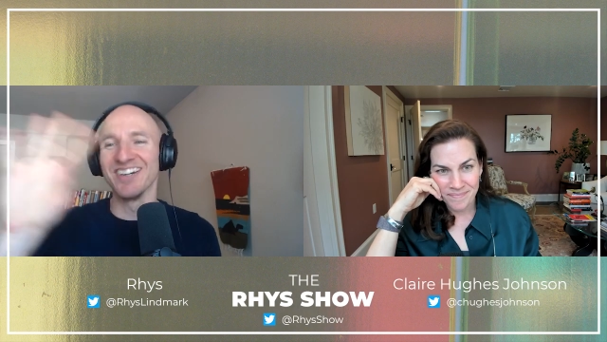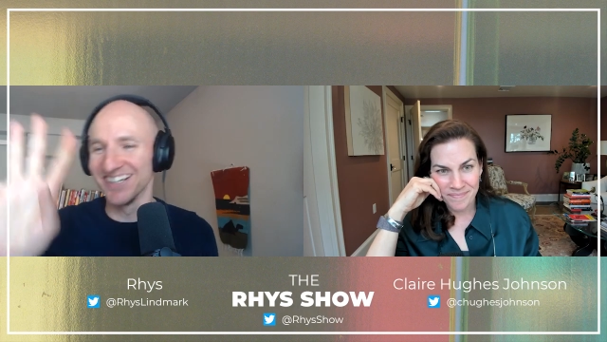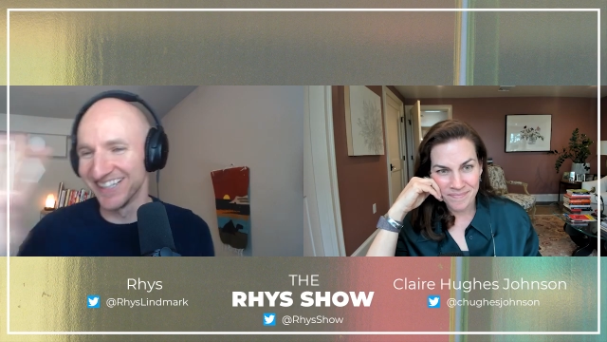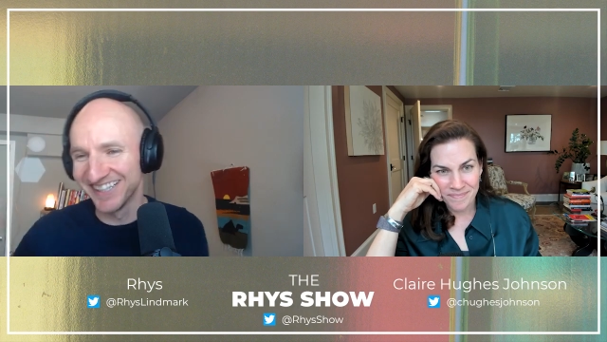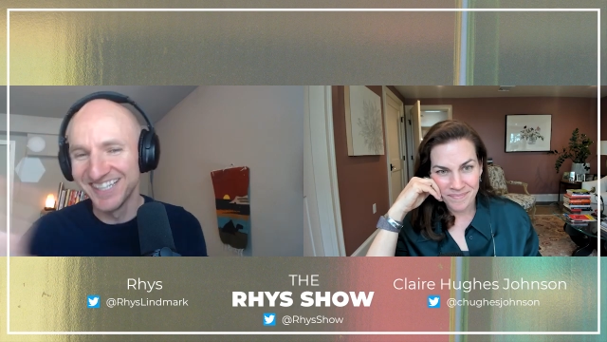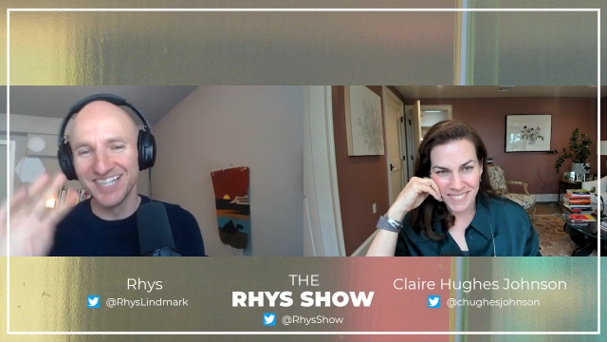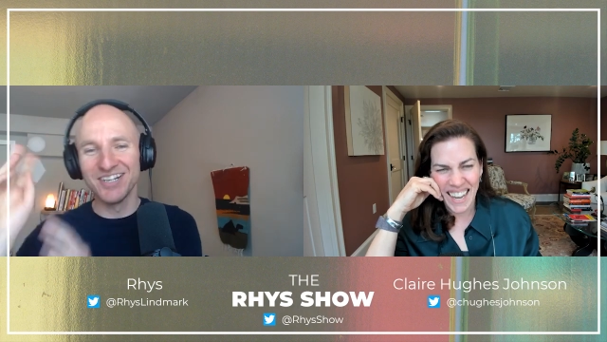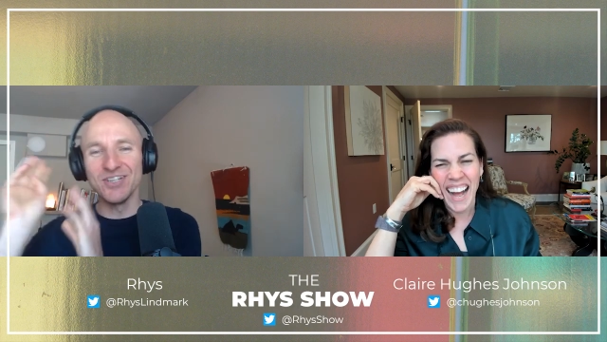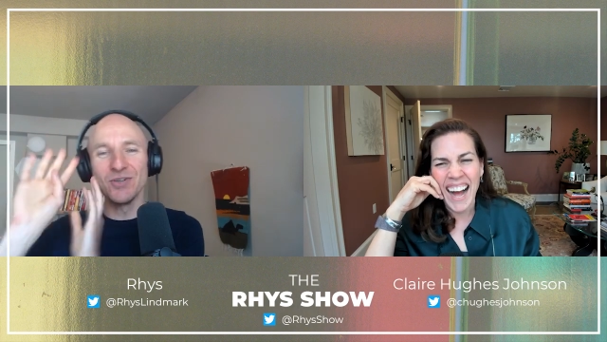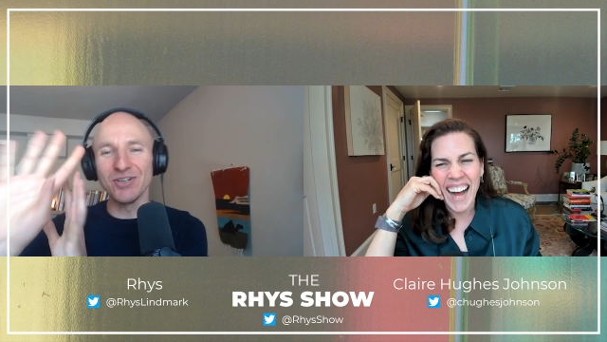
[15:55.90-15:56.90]
Speaker 1: no, no, no.
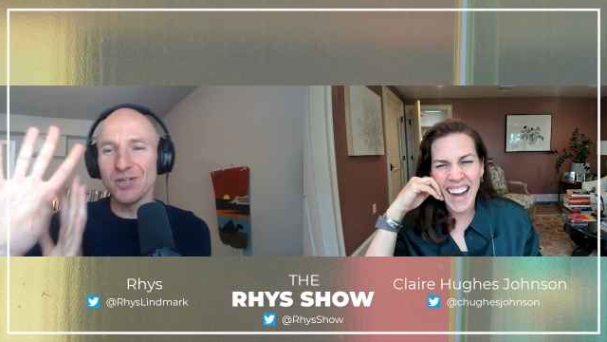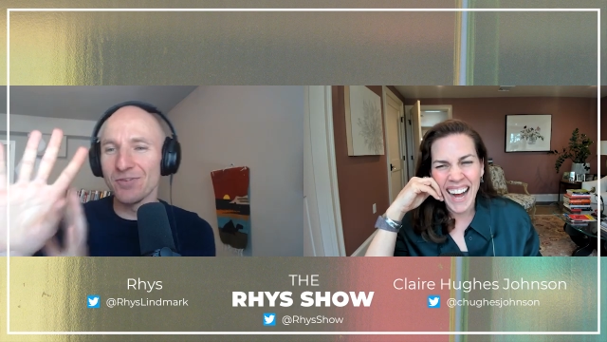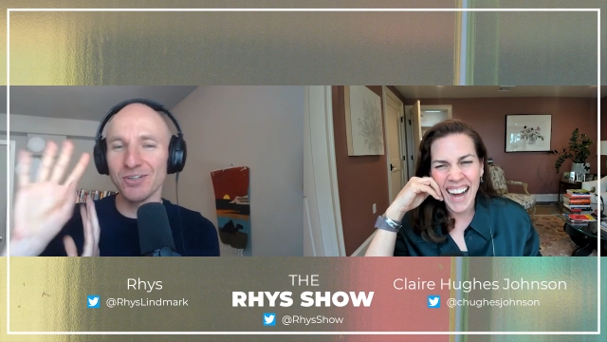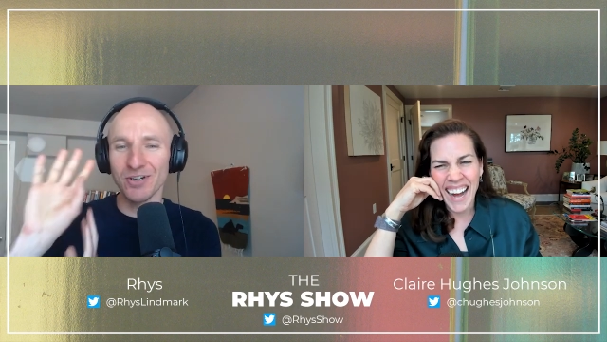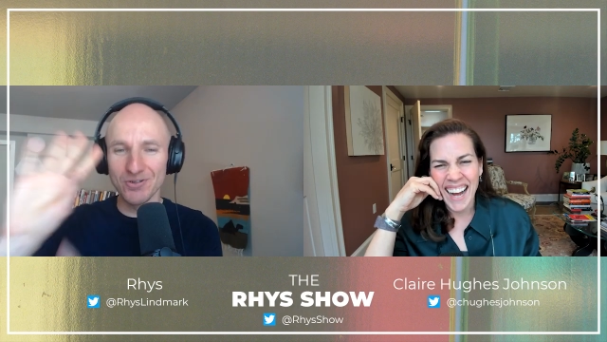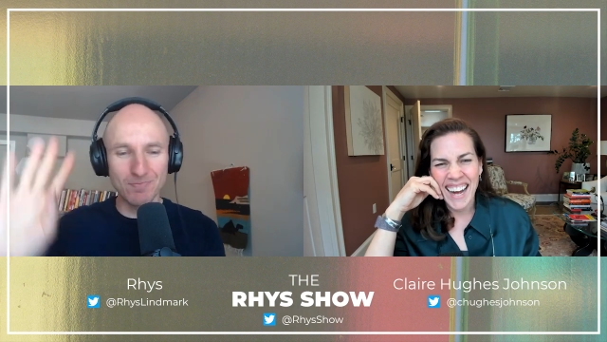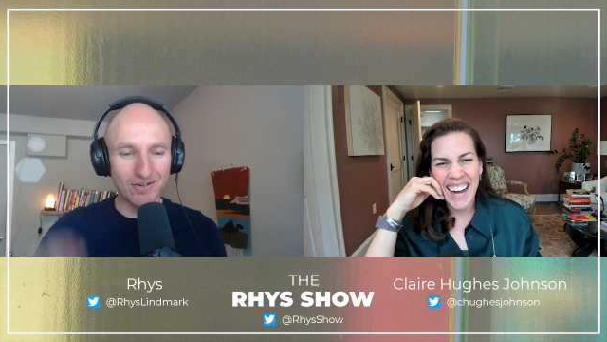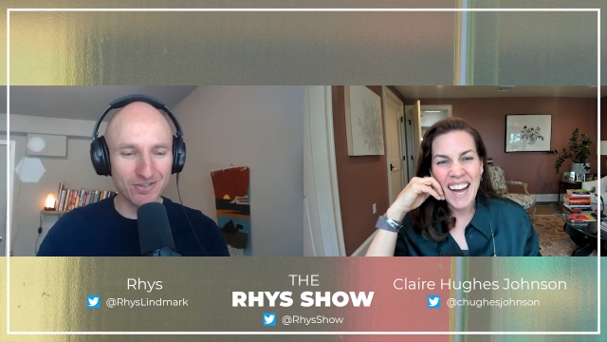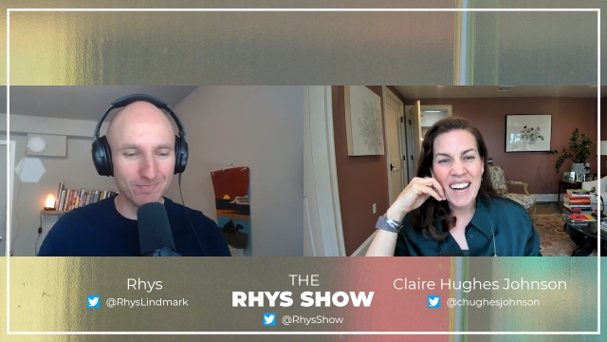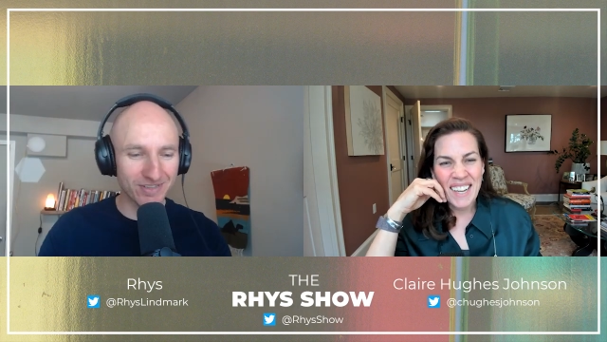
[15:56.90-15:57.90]
You you have your own
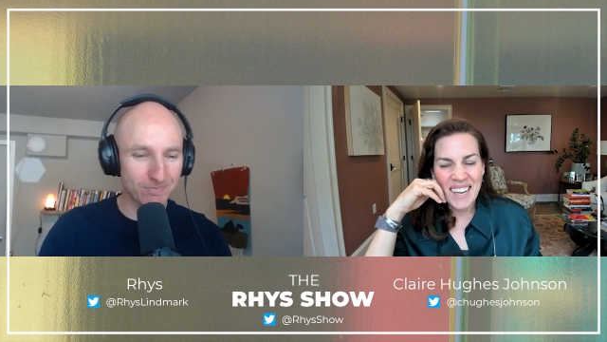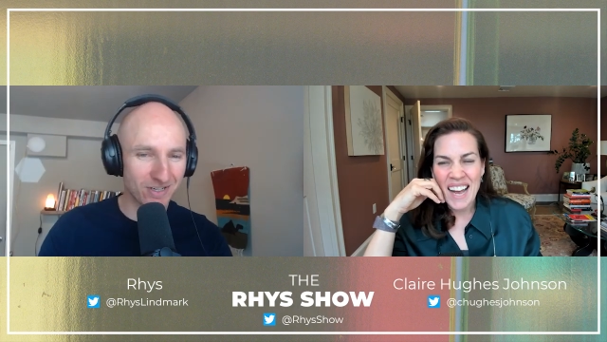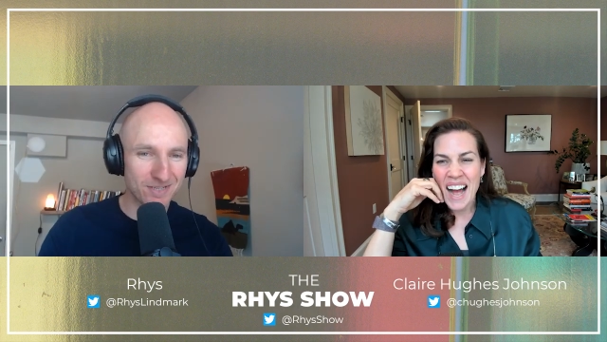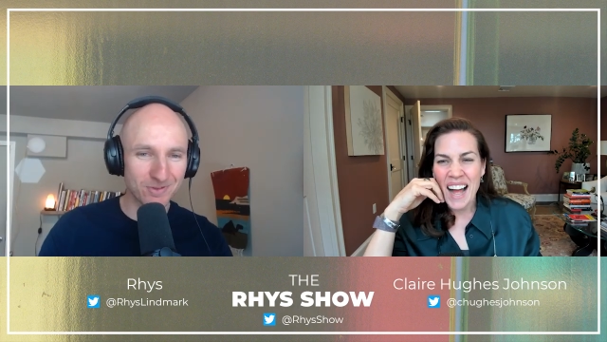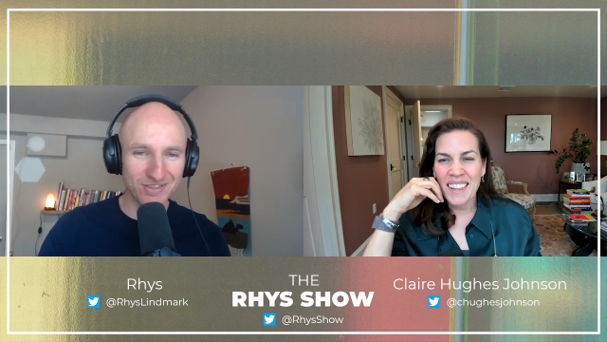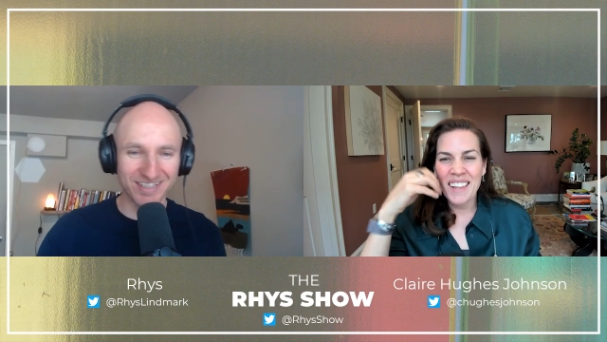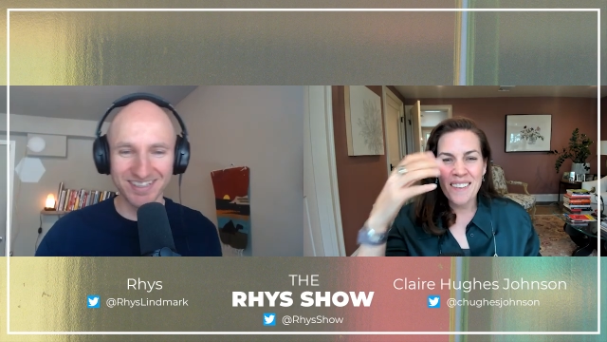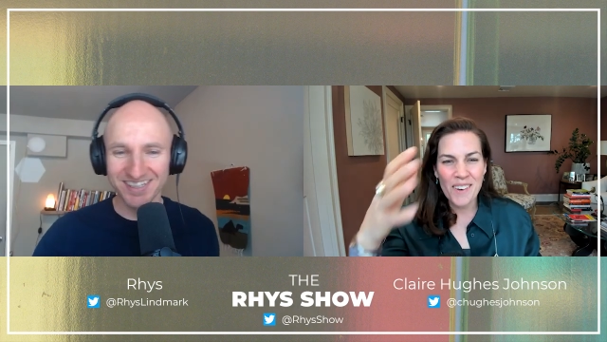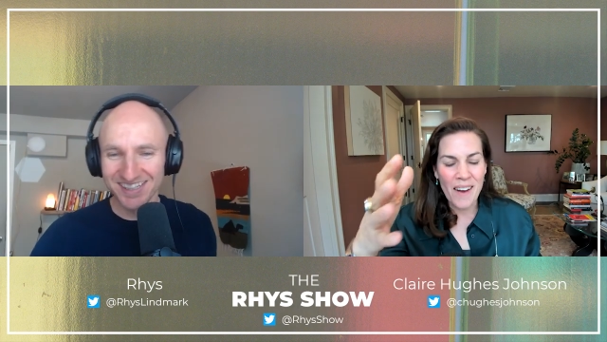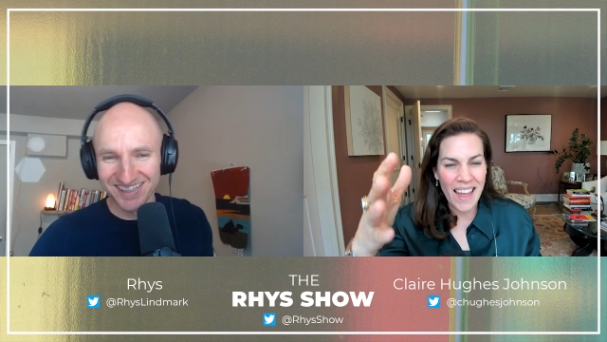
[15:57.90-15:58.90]
pers- principles. I love and-
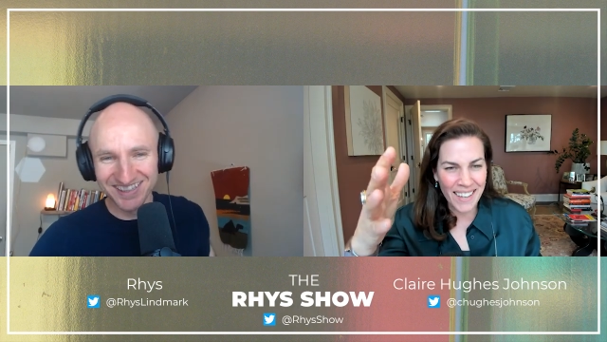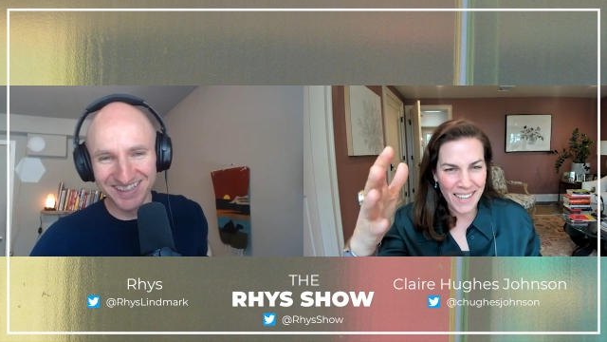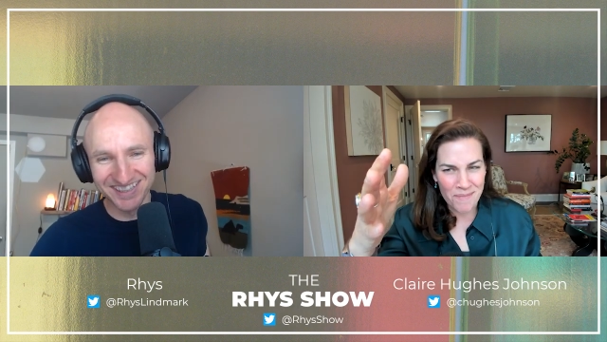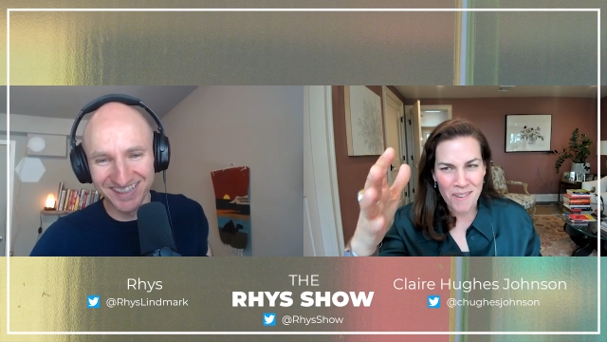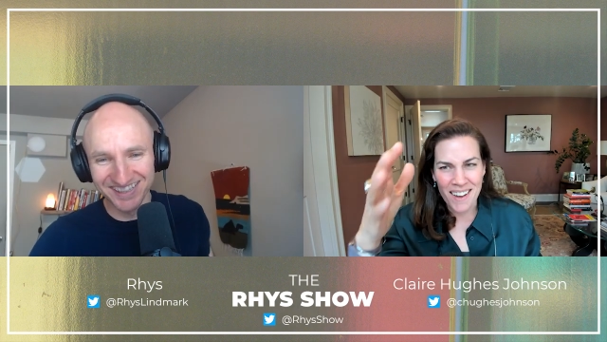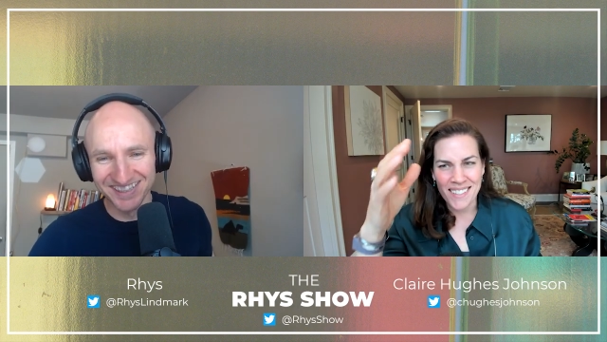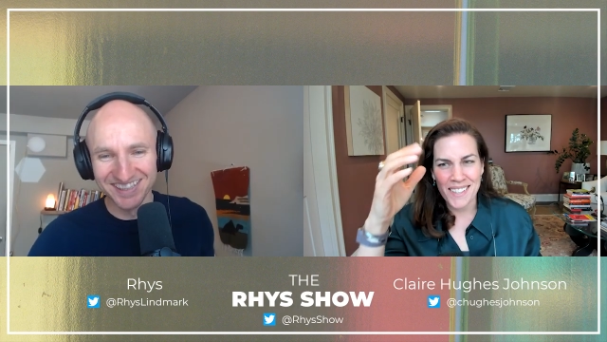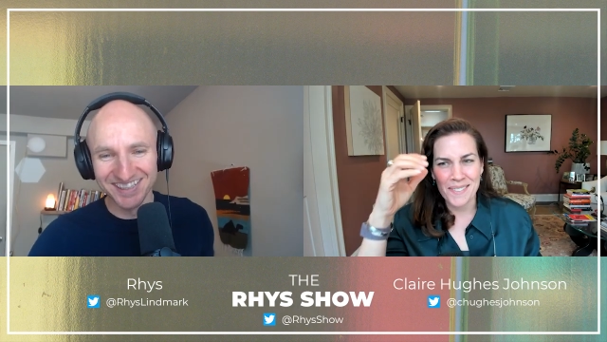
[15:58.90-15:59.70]
your
Speaker 2: editing process,